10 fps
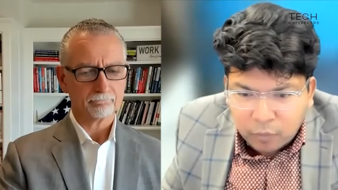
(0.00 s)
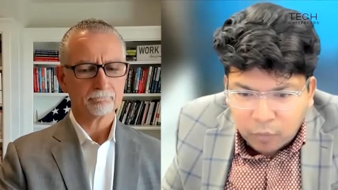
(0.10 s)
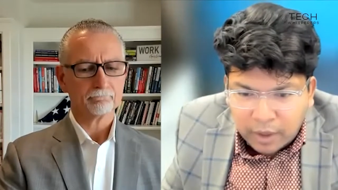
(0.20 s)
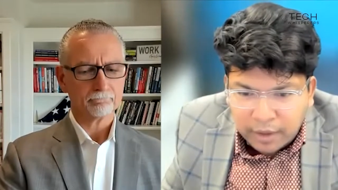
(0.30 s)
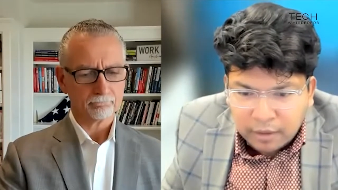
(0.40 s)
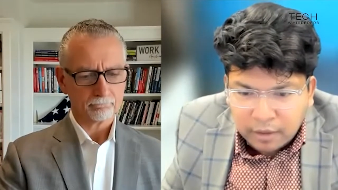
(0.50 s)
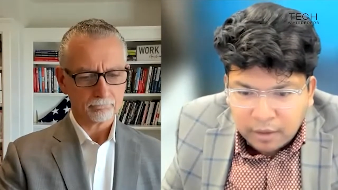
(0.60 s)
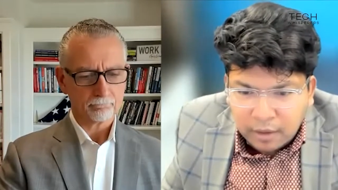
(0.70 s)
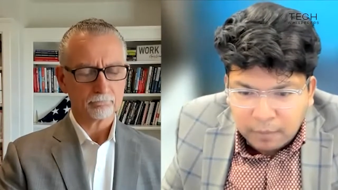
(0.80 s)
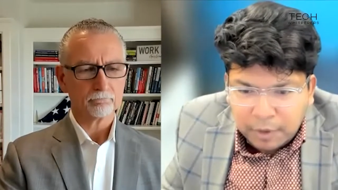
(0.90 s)
Speaker 1: why
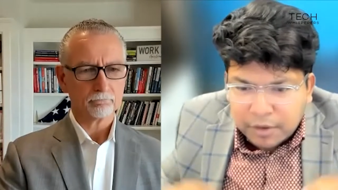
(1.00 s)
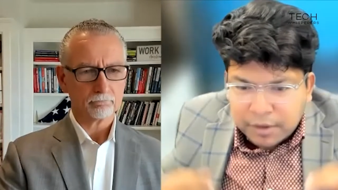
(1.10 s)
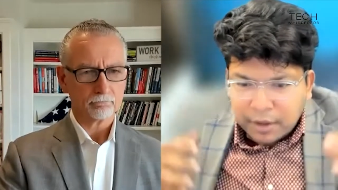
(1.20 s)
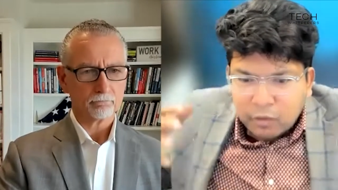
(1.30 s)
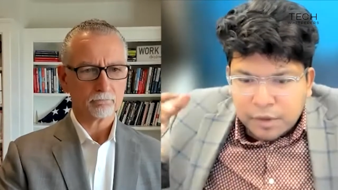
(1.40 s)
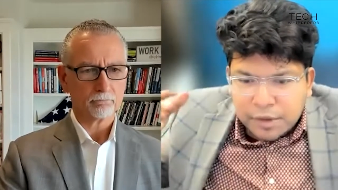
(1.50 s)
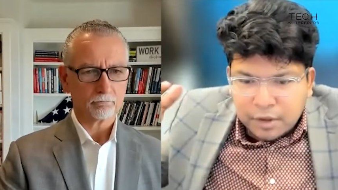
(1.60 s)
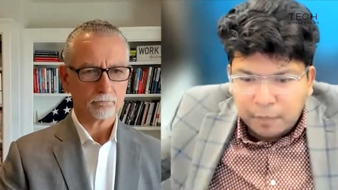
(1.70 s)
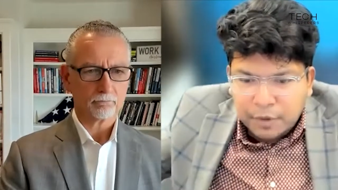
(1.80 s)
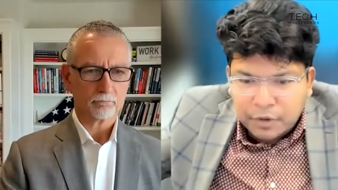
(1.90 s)
because they couldn't see
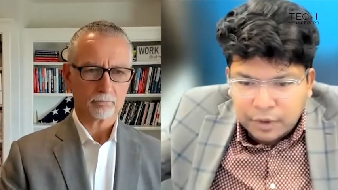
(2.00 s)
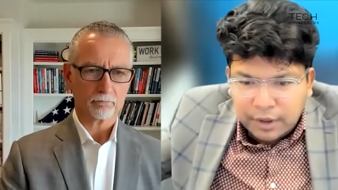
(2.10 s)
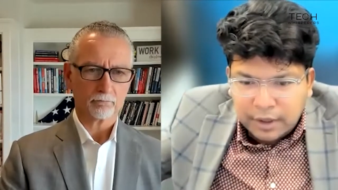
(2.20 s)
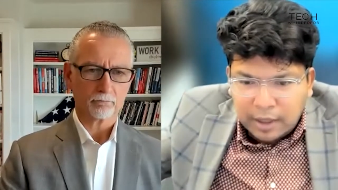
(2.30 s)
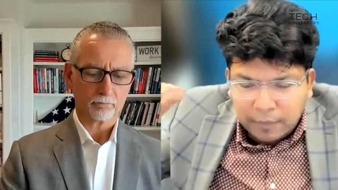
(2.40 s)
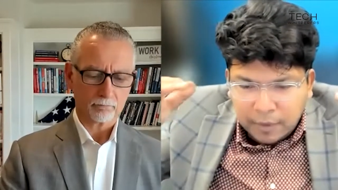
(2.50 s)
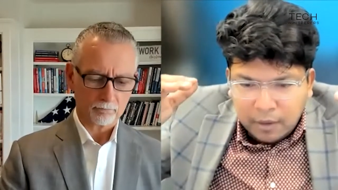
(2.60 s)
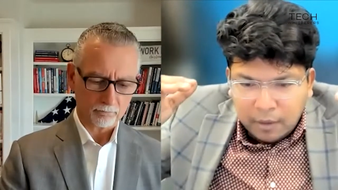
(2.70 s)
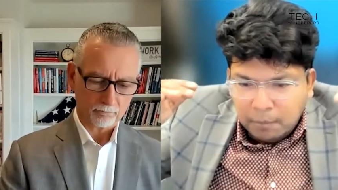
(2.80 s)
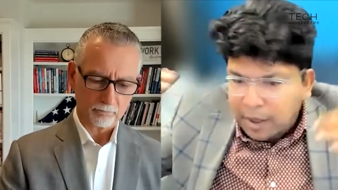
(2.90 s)
the opportunity gap
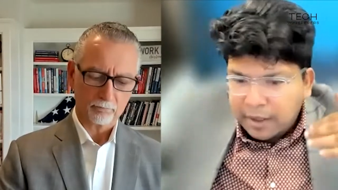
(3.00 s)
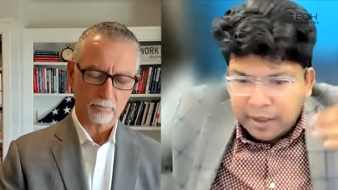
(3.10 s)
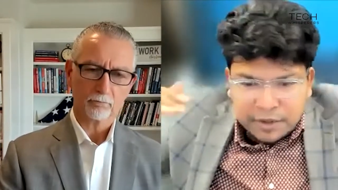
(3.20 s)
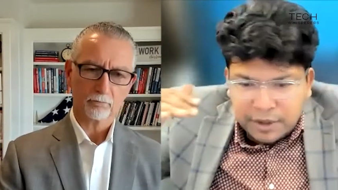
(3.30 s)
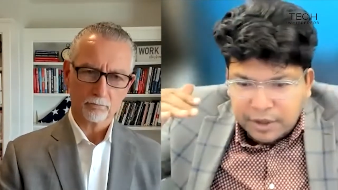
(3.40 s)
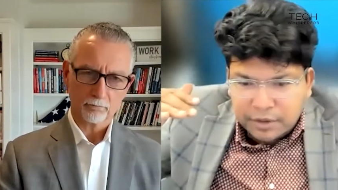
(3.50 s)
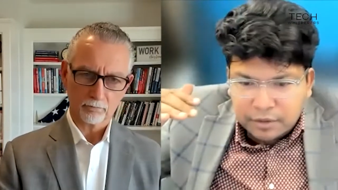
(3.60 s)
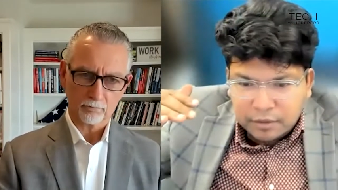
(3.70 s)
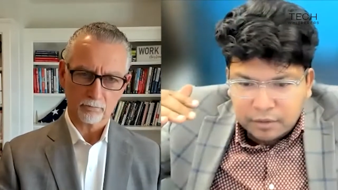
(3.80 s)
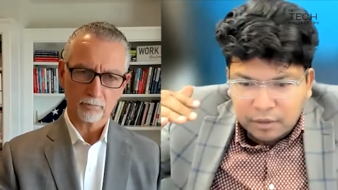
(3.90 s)
market
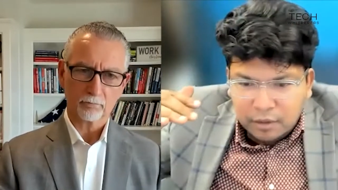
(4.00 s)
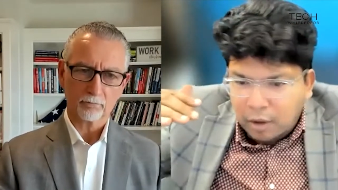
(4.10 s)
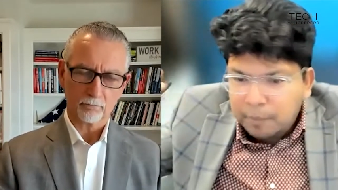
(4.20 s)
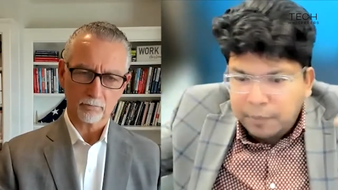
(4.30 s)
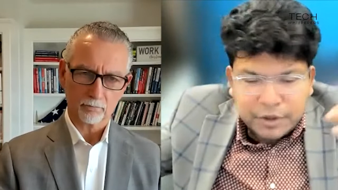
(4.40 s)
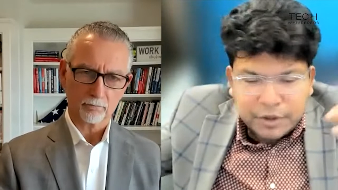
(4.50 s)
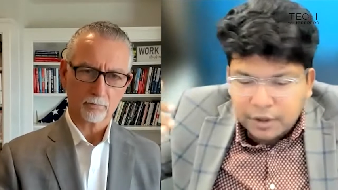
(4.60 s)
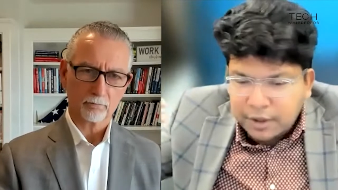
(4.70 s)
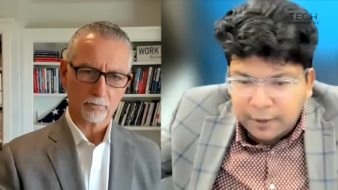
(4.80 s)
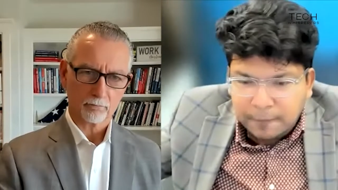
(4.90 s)
changed
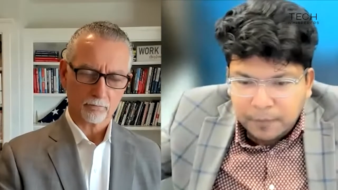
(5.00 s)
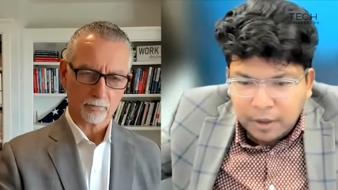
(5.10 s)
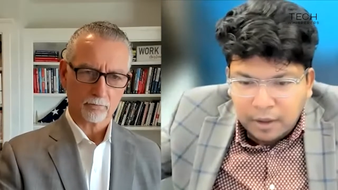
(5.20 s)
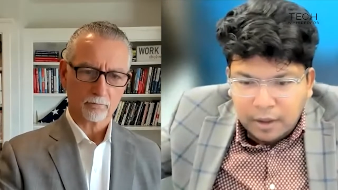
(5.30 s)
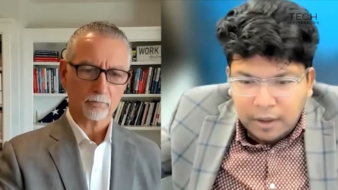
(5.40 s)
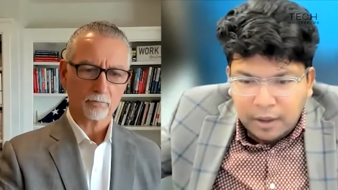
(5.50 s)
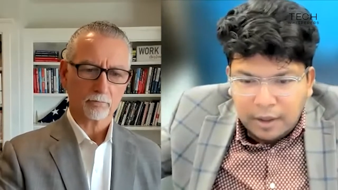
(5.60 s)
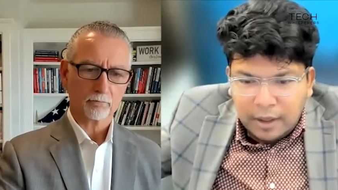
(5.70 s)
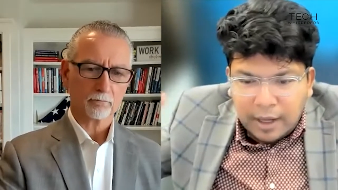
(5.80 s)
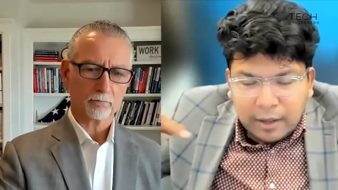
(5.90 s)
competition came
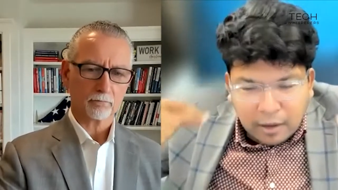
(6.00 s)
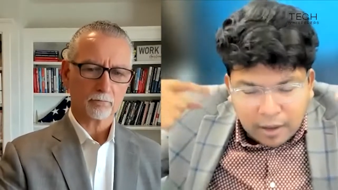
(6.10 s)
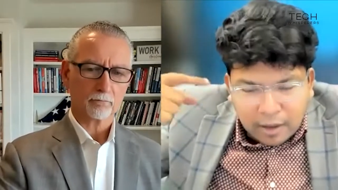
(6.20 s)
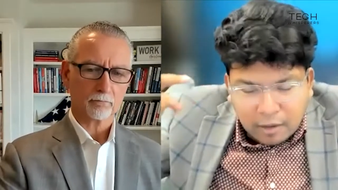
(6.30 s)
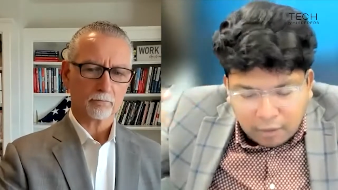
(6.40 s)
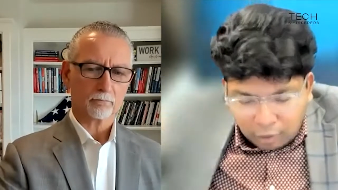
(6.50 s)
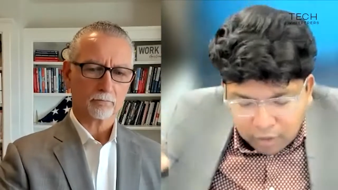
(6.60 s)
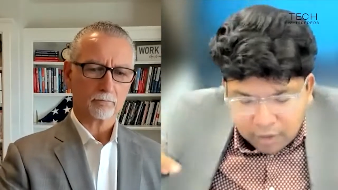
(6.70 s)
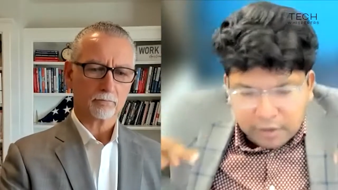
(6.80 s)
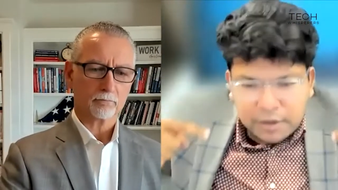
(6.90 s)
and
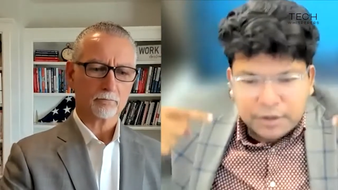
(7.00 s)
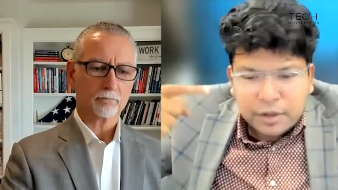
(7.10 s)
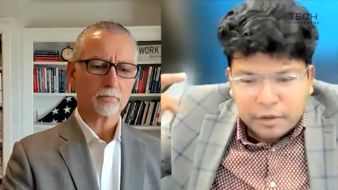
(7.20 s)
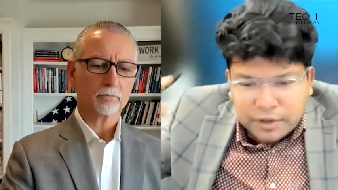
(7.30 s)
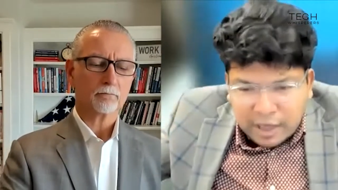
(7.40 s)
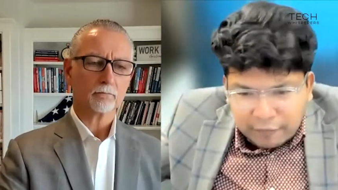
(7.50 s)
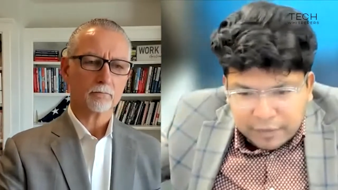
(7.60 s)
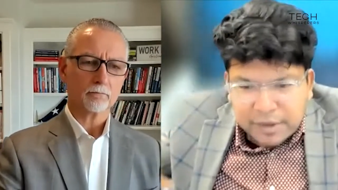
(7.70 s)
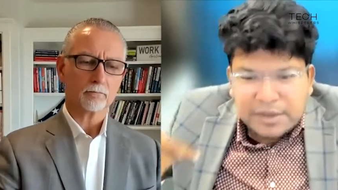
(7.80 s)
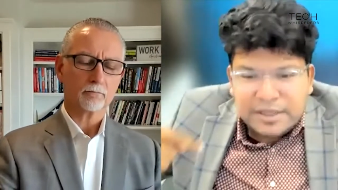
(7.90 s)
organizations which have
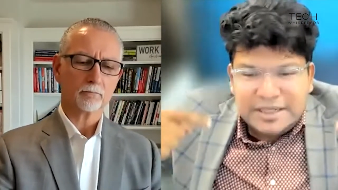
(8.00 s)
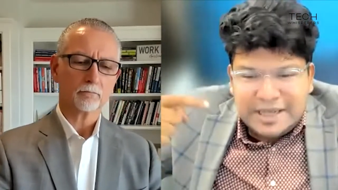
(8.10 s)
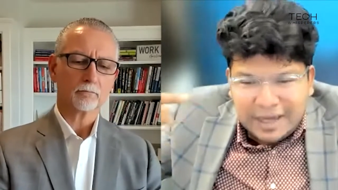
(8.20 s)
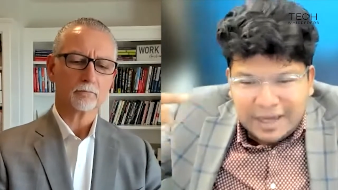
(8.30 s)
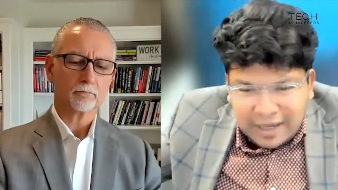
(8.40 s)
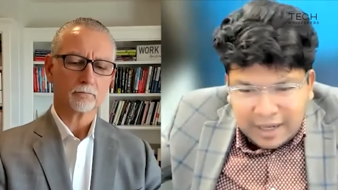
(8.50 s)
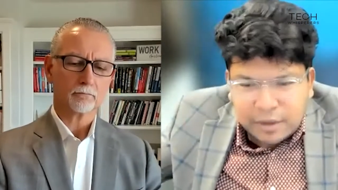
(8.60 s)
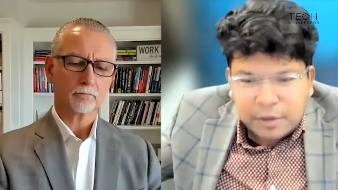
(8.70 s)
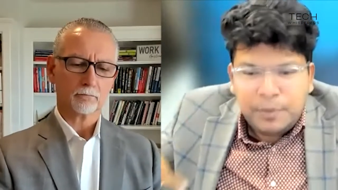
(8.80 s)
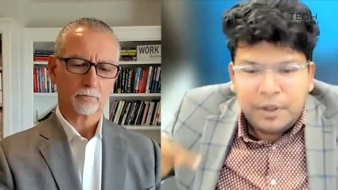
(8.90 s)
this dna
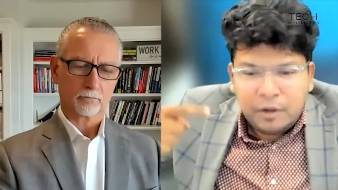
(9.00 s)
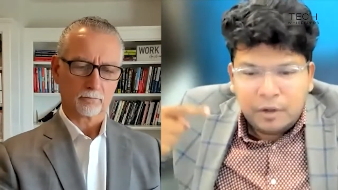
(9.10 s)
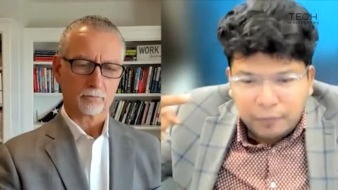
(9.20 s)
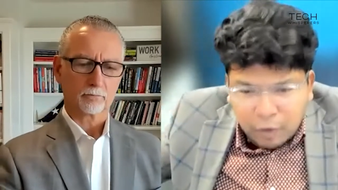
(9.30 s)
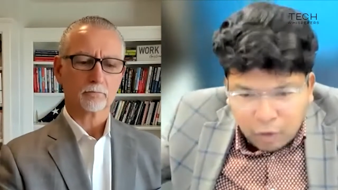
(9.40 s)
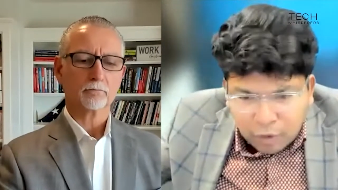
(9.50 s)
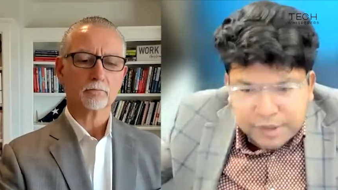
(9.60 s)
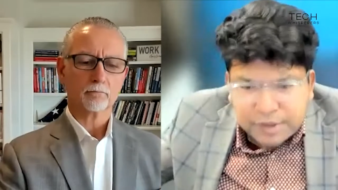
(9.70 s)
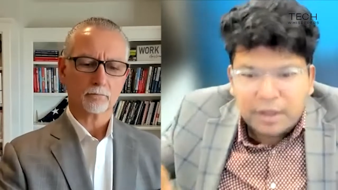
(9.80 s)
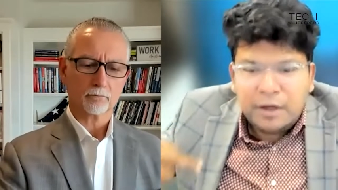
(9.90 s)
and spirit of
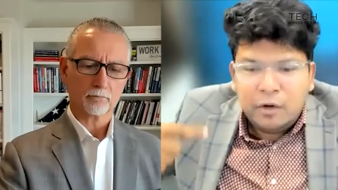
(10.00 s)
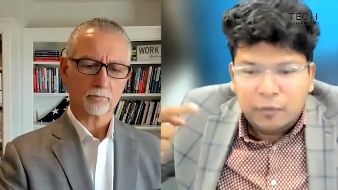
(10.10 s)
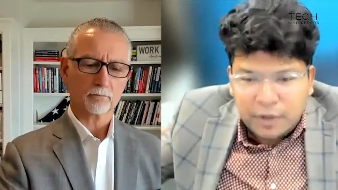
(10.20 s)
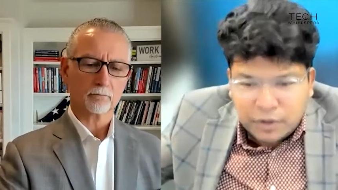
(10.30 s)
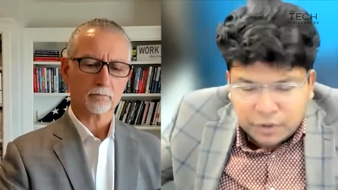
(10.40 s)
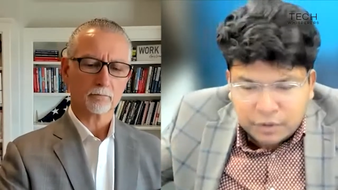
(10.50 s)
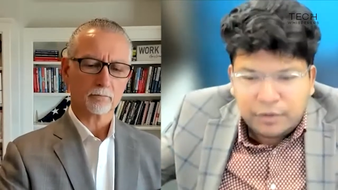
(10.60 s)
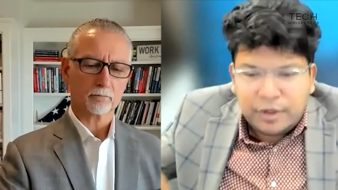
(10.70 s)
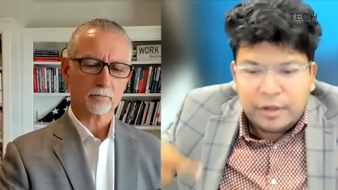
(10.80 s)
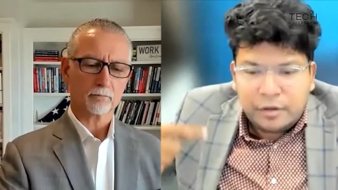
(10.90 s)
constant innovation
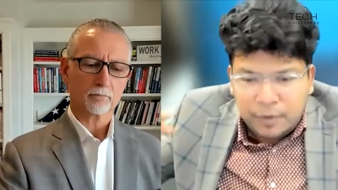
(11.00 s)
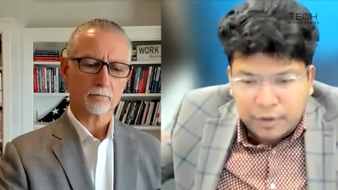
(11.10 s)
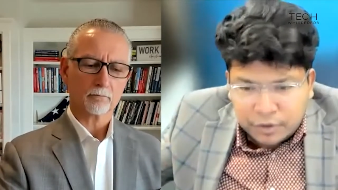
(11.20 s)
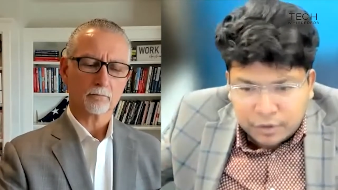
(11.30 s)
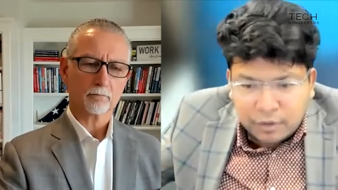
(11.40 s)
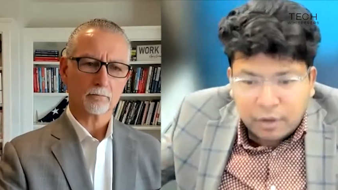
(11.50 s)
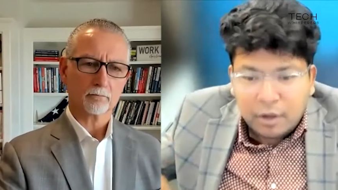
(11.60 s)
transformation